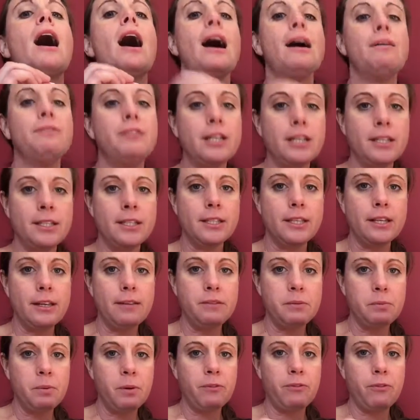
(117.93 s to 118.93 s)
I've done
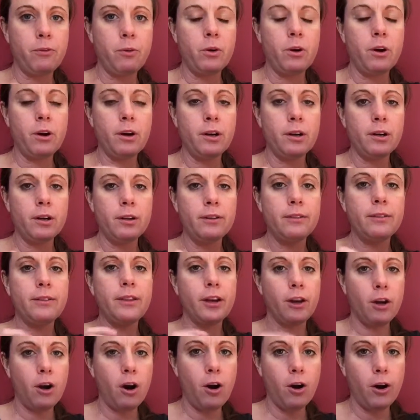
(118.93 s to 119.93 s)
sleeves before,
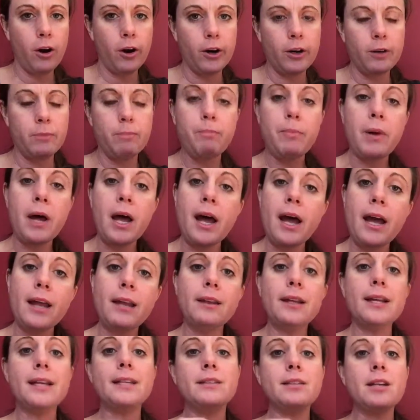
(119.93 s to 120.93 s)
they're hard,
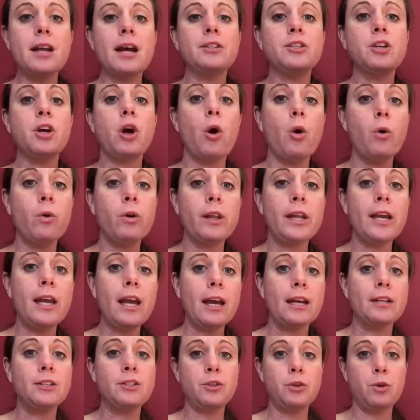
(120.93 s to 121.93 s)
but it's not totally
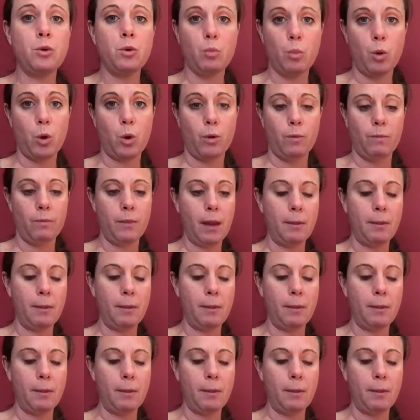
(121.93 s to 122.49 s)
undoable.